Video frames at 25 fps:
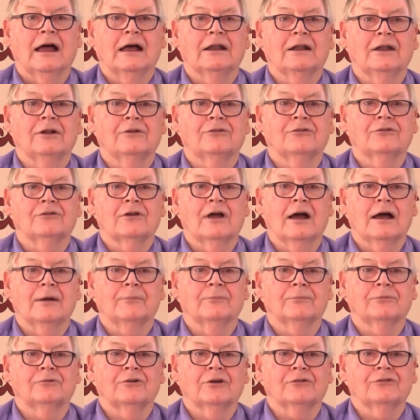And it's
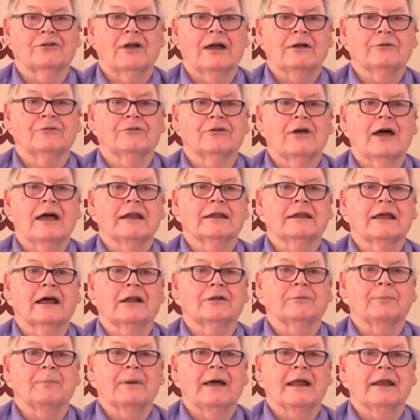just outside
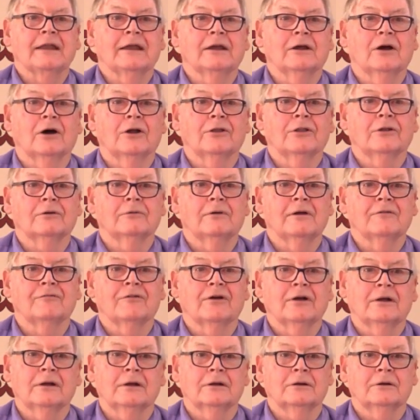Kattapadi on the
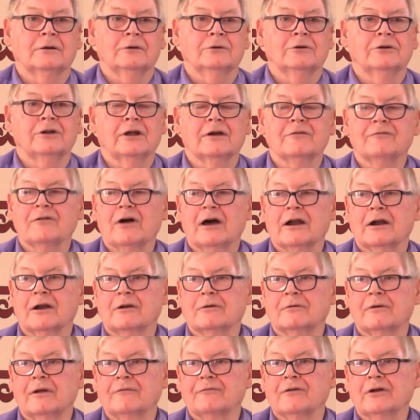river,
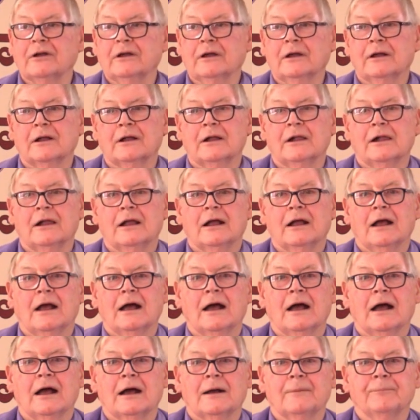Udyavara River.
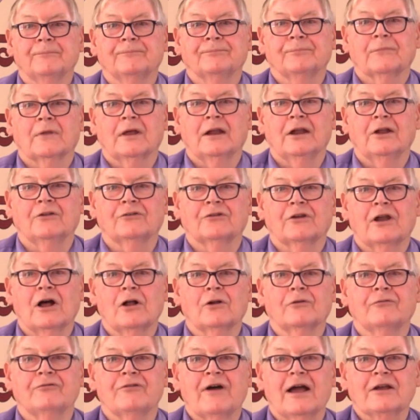And it's an
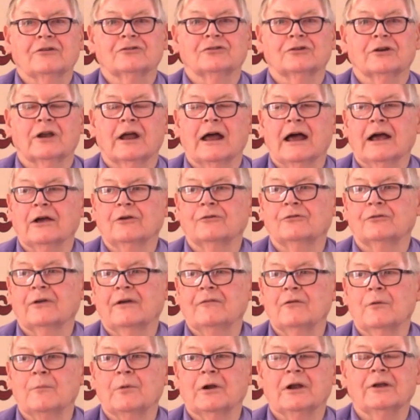old-fashioned house.
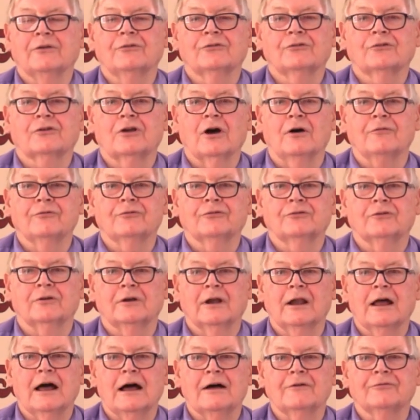Everybody scoffed,
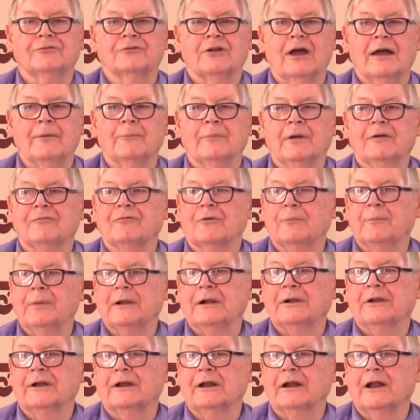laughed at me for
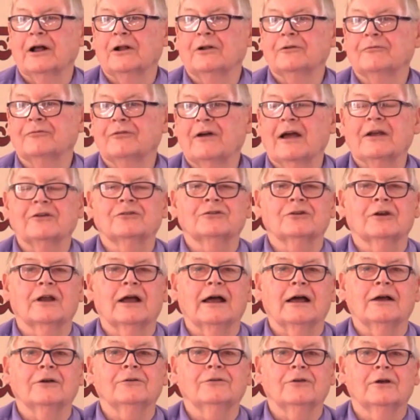building an old-fashioned
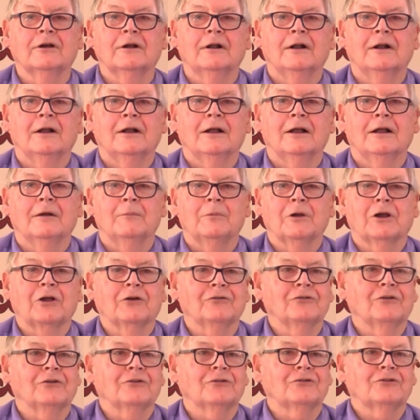house,
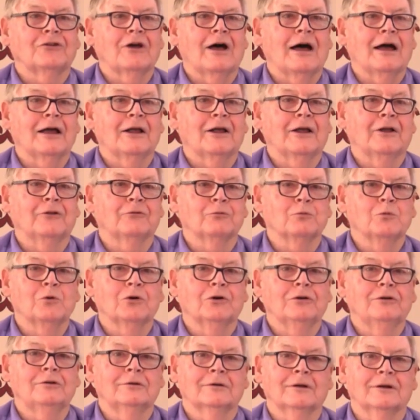because it's
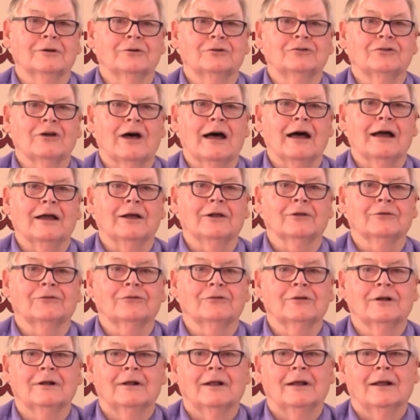wood and tiles,
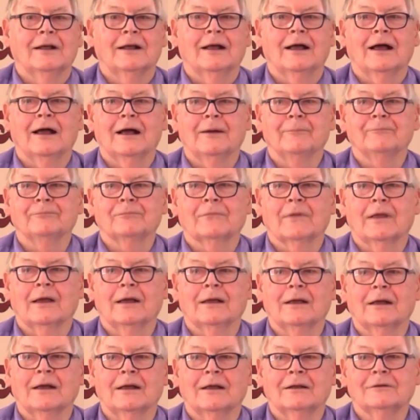
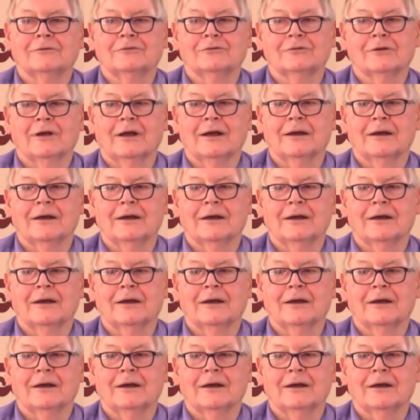and